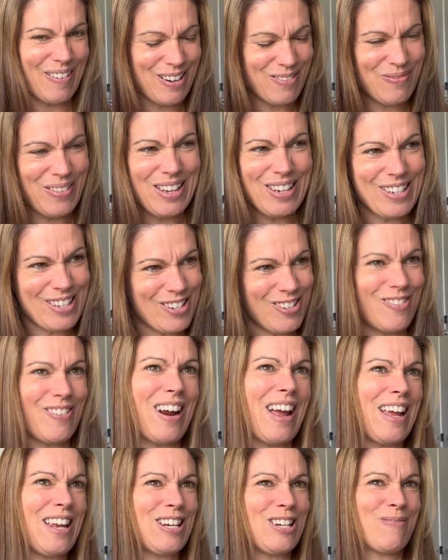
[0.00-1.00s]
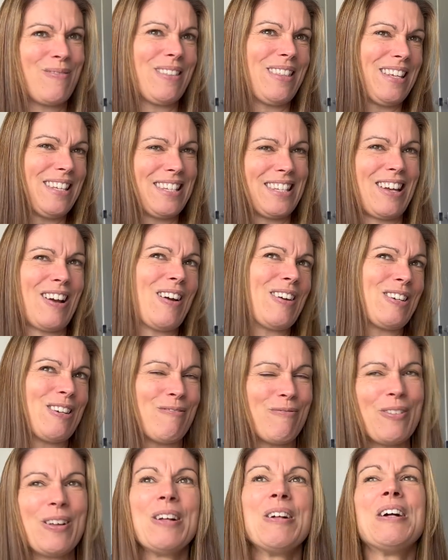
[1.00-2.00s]
and a bit strange with this kind
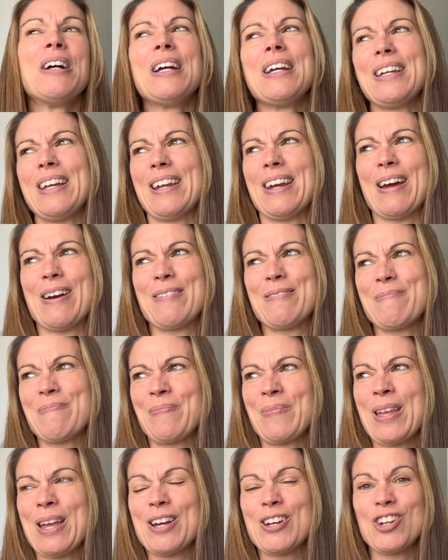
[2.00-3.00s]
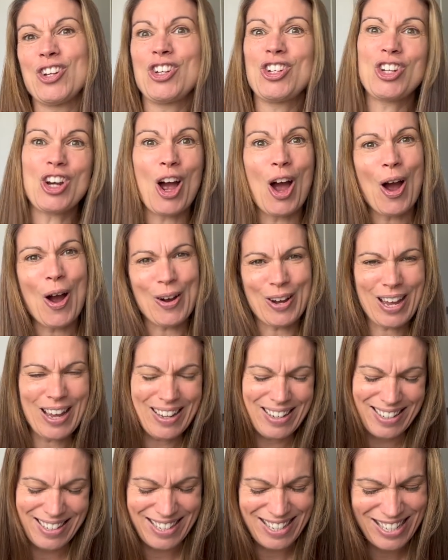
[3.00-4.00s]
of, you know, shark
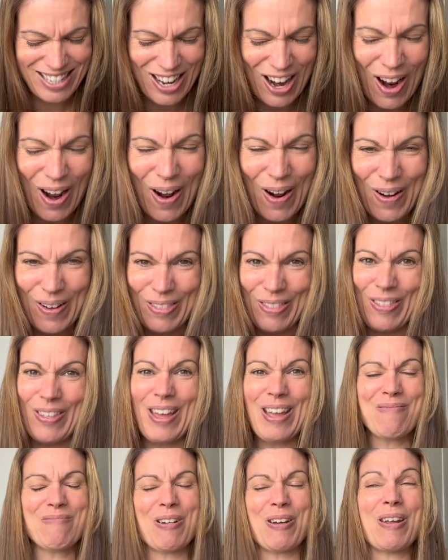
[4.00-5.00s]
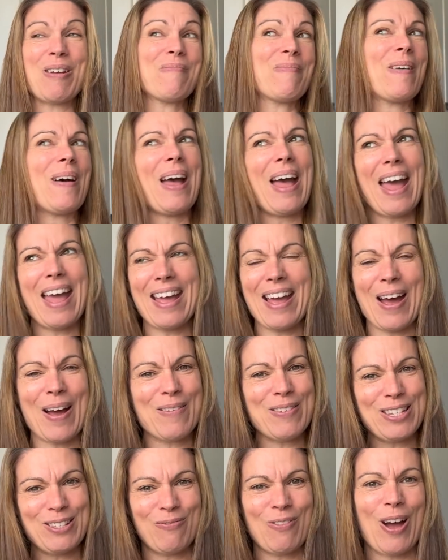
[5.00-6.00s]
theme on it. But hey ho,
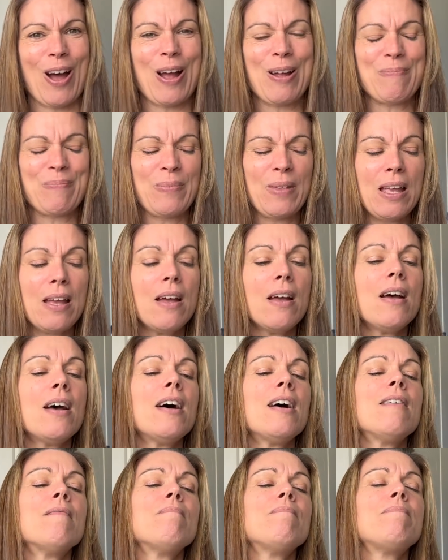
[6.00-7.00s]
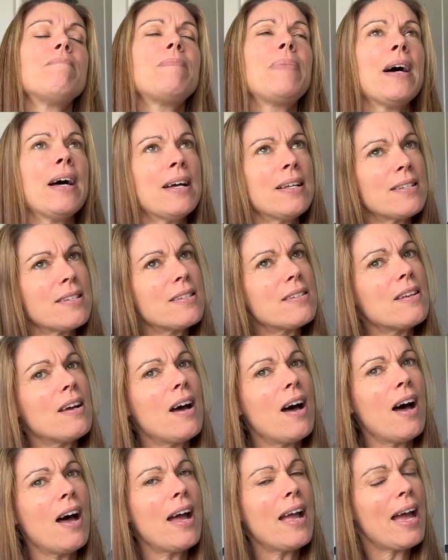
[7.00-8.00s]
it's fine. But
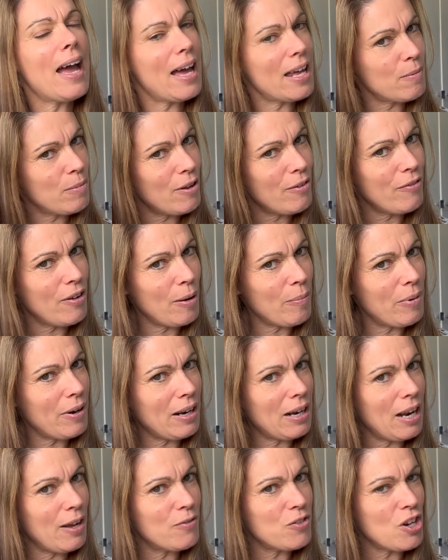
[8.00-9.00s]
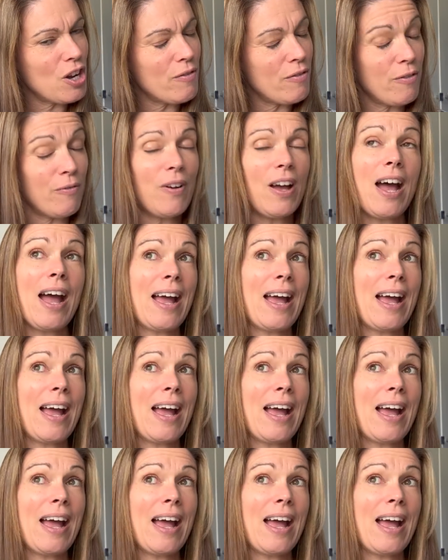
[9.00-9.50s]
I had a bit of fabric left over. In fact, I